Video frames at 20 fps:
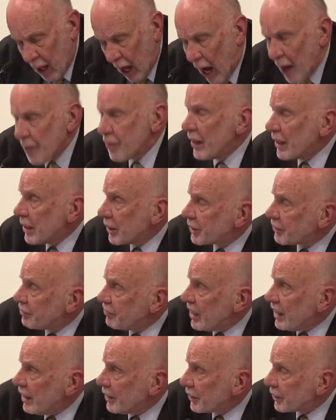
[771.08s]
I think it's
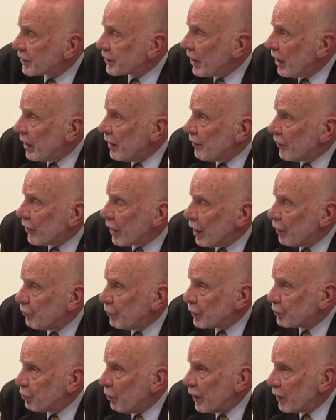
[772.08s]
fair to say that I
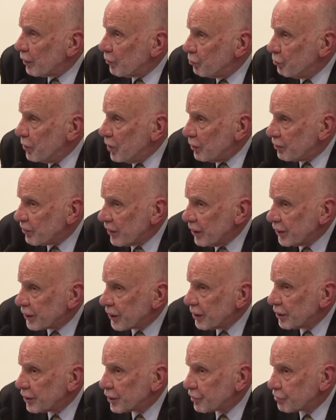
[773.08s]
was one of Murphy's
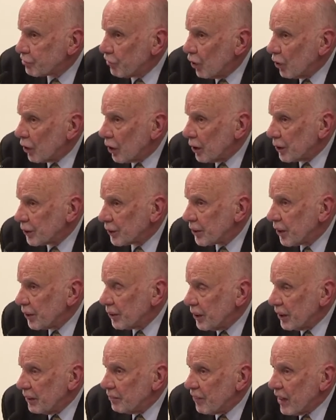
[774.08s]
strongest
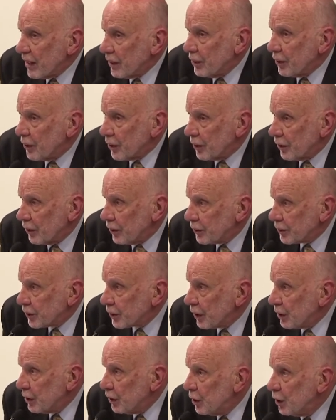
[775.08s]

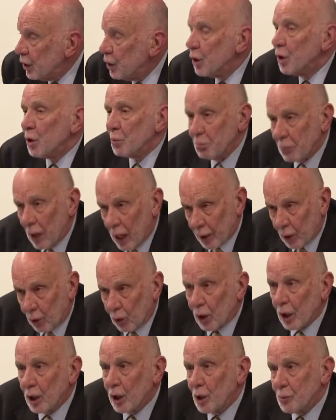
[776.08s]
defenders. Michael
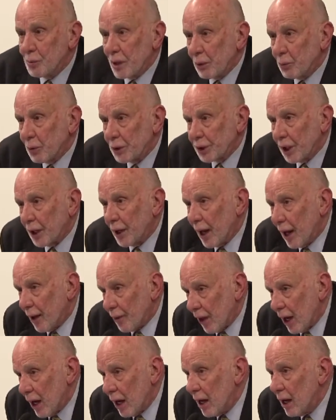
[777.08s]
Kirby was
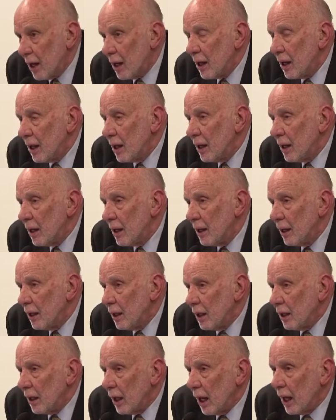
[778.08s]
another,
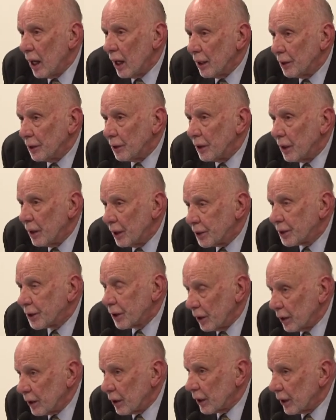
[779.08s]
and it
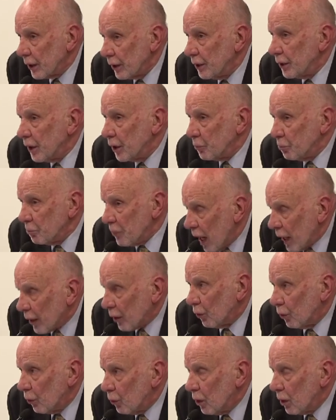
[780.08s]
certainly did
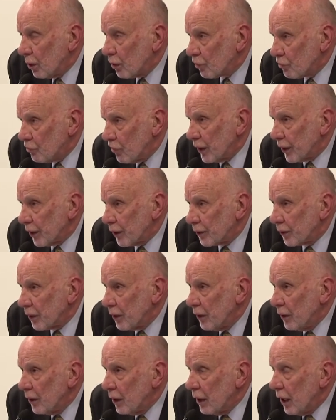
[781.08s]
Michael credit.
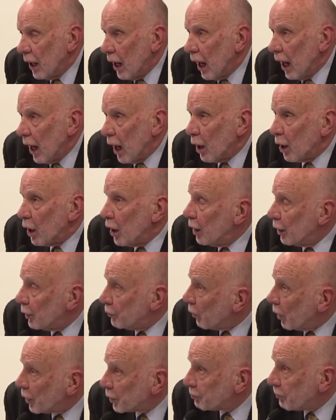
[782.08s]
It
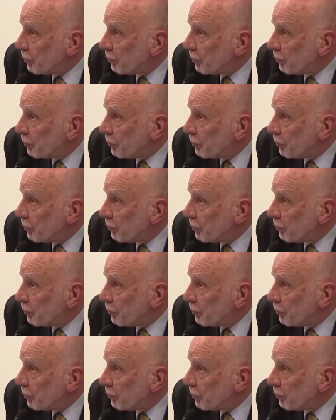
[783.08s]
was